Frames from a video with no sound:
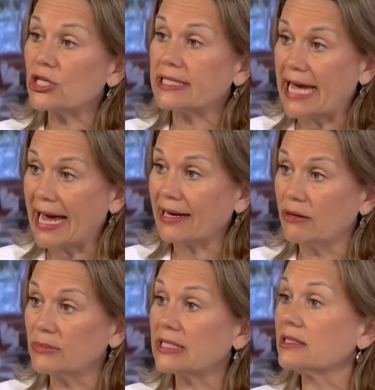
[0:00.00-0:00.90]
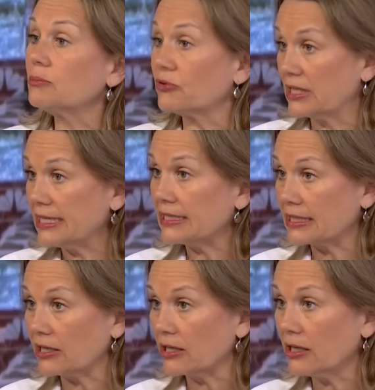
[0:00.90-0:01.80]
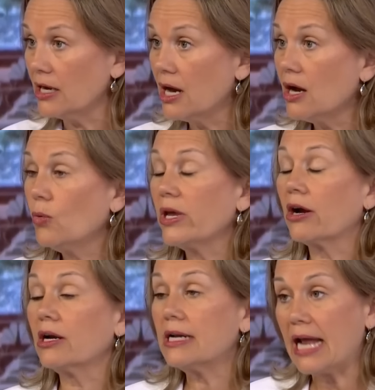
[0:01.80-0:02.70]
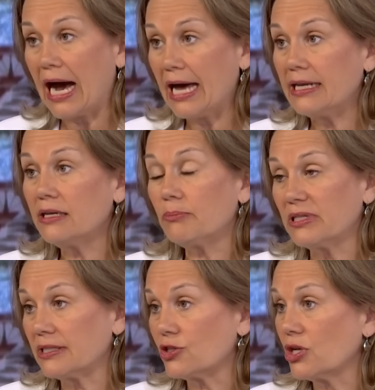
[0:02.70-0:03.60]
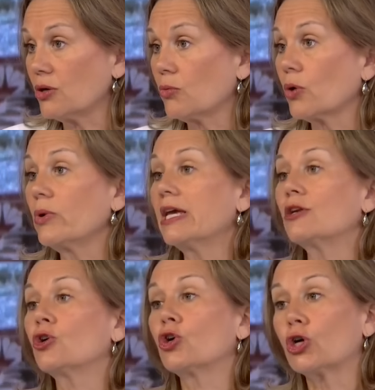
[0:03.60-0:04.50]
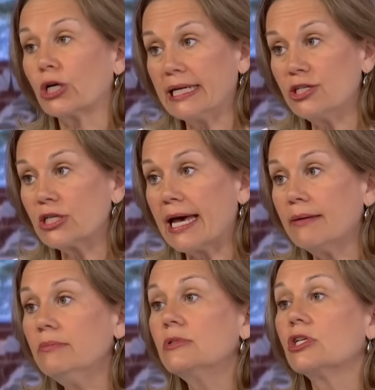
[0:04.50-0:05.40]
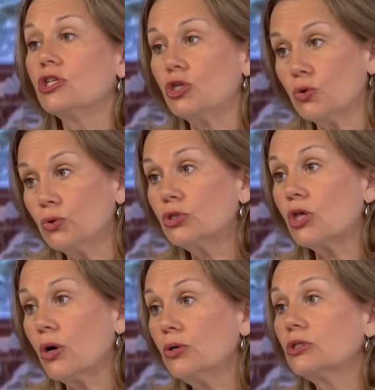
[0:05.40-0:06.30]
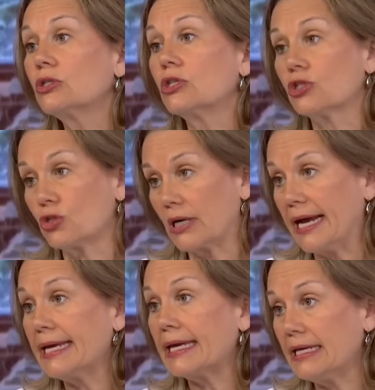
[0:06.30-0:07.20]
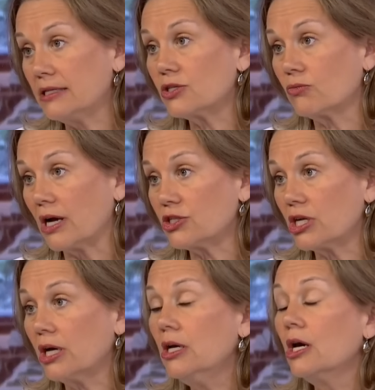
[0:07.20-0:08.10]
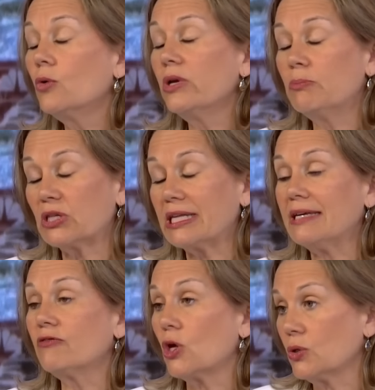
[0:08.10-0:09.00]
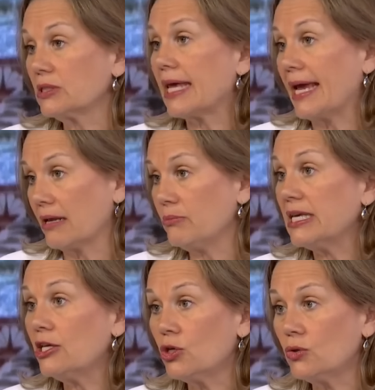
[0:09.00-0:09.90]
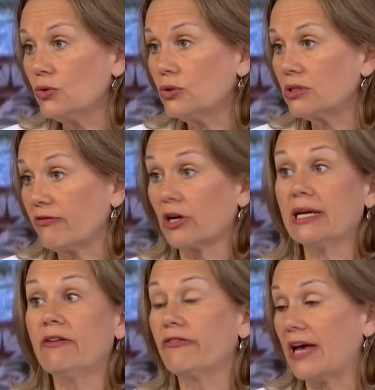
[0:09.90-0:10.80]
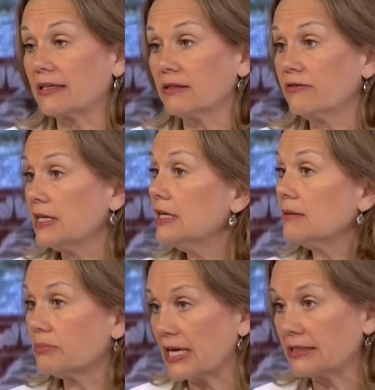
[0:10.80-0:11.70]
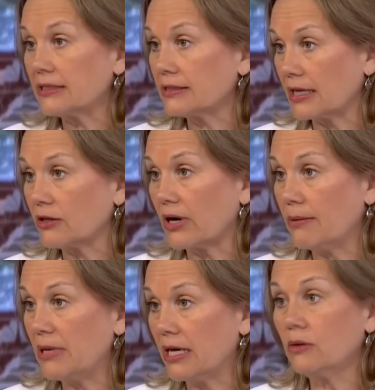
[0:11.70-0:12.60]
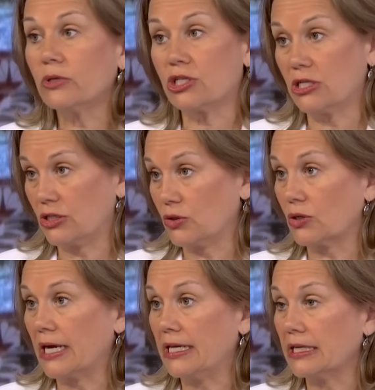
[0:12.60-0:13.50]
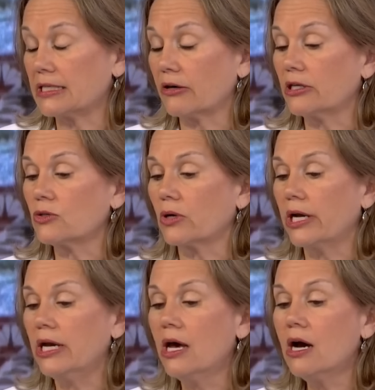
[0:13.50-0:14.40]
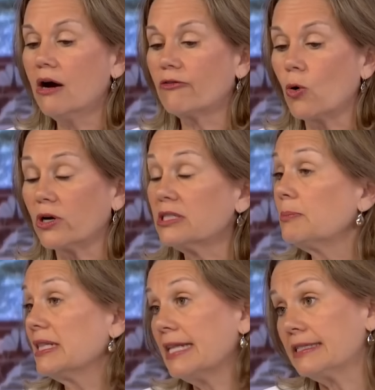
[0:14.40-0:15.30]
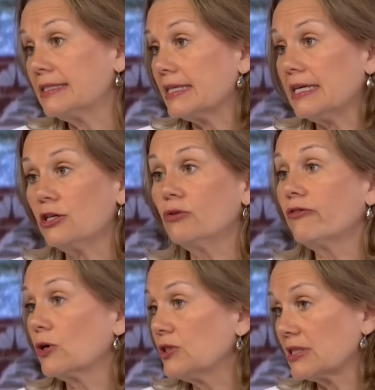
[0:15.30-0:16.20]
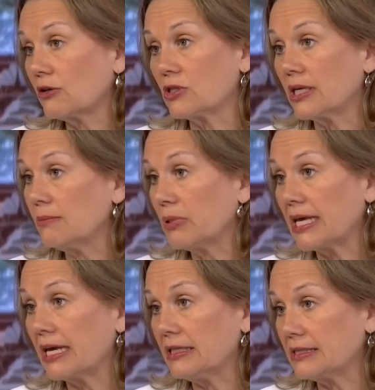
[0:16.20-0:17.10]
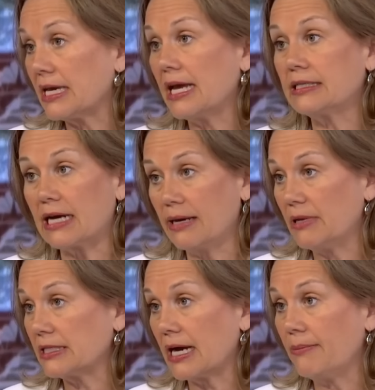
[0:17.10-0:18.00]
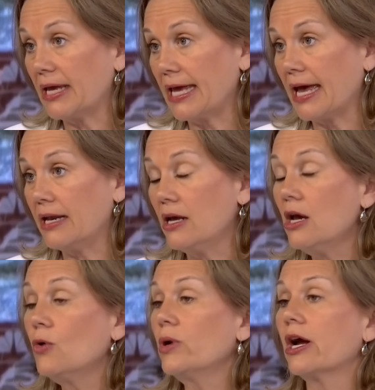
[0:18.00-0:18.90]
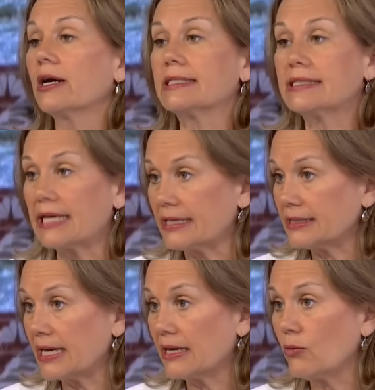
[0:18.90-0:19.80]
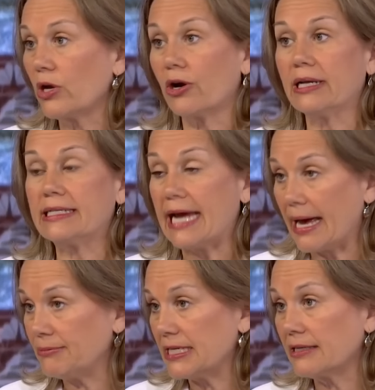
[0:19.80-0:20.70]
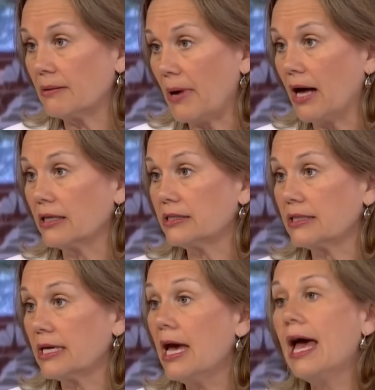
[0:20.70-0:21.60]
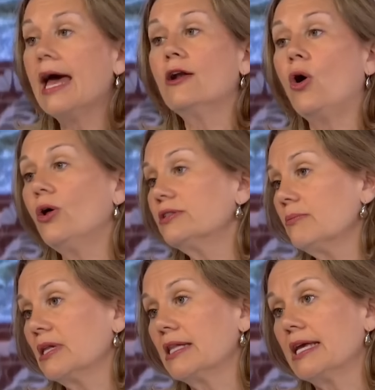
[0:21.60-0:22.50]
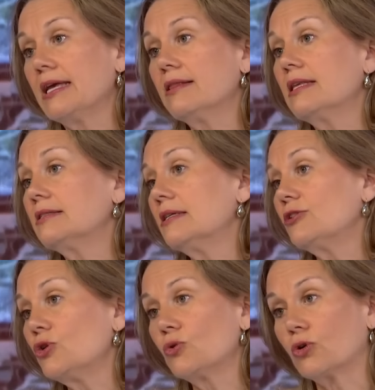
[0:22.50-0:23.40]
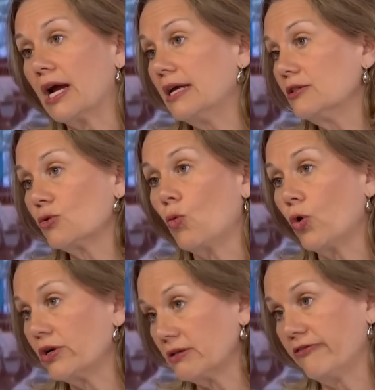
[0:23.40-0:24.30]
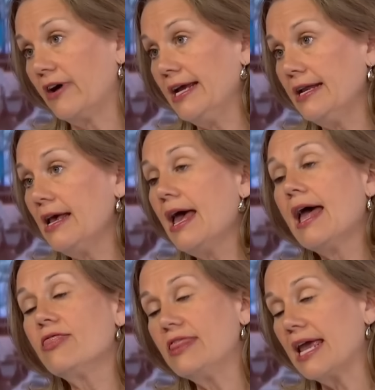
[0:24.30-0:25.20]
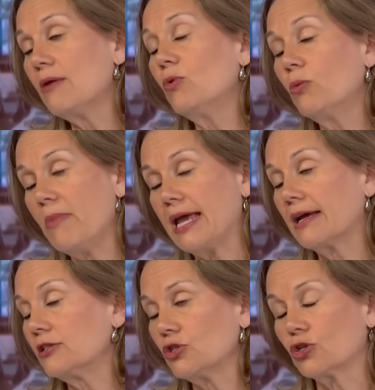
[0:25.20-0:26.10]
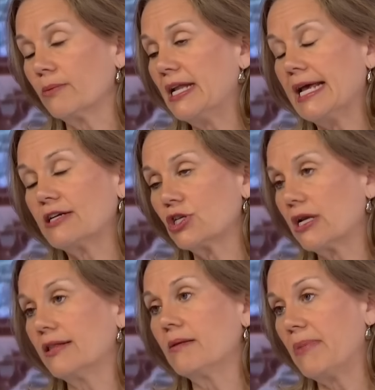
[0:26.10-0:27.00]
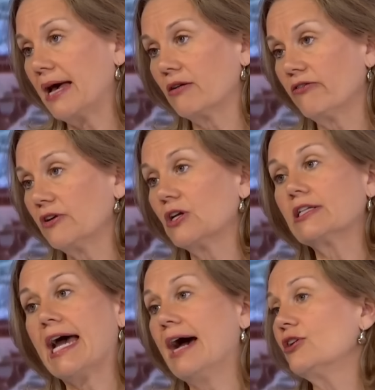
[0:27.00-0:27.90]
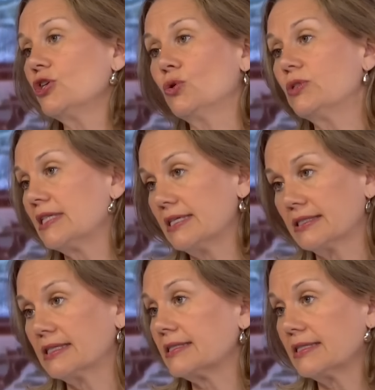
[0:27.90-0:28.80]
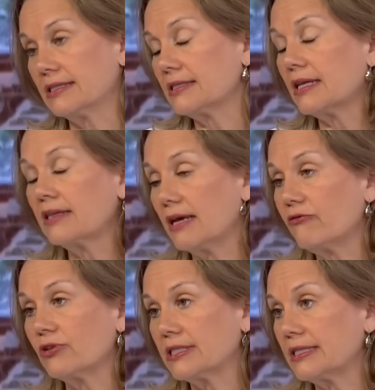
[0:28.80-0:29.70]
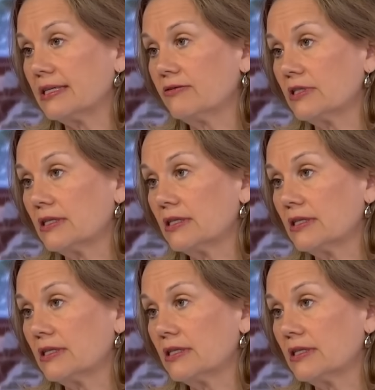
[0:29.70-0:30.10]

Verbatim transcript: ATACMS is pretty clear. We are not in a position where we encourage them to use those to strike into Russia. We believe those can be used very effectively in places like Crimea, which is Ukrainian territory, of course. But let's see. You've heard Secretary Blinken say time and time again, we are assessing, we are adapting the policy policy. And ultimately, this is Ukraine's war to fight, and they will make a determination on the battlefield how to use the assistance that they've received.